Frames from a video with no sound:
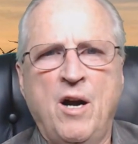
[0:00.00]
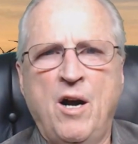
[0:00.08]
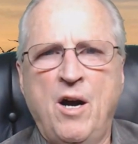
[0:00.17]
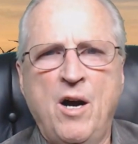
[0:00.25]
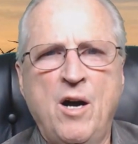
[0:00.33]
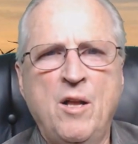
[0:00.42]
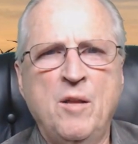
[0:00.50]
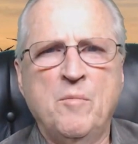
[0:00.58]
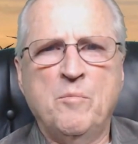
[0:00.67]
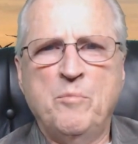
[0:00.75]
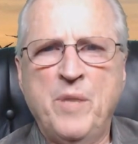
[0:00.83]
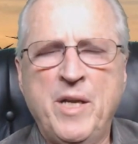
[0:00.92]
All
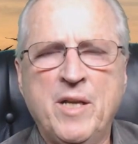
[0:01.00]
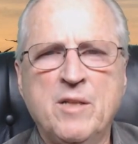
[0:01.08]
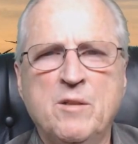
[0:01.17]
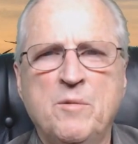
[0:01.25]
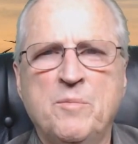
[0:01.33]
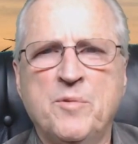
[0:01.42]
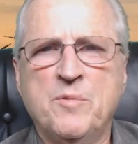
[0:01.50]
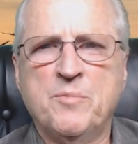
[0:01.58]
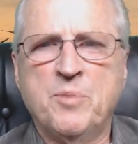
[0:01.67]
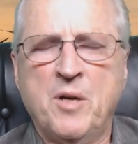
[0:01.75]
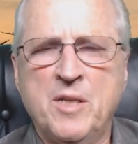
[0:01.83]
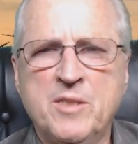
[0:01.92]
medical
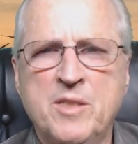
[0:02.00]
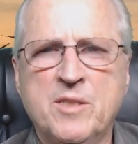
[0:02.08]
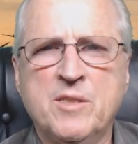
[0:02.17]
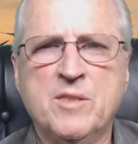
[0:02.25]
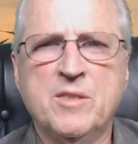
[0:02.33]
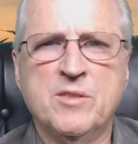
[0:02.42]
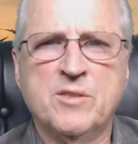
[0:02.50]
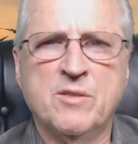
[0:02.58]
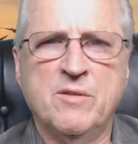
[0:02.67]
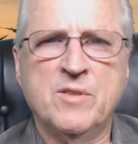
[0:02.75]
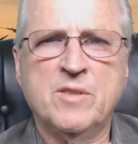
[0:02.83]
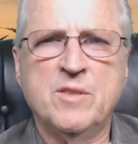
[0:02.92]
processes and
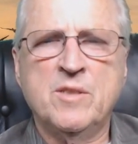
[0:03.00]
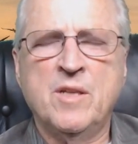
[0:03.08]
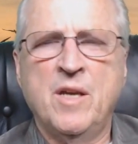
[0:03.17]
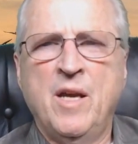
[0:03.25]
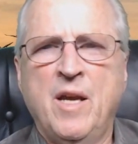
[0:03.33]
services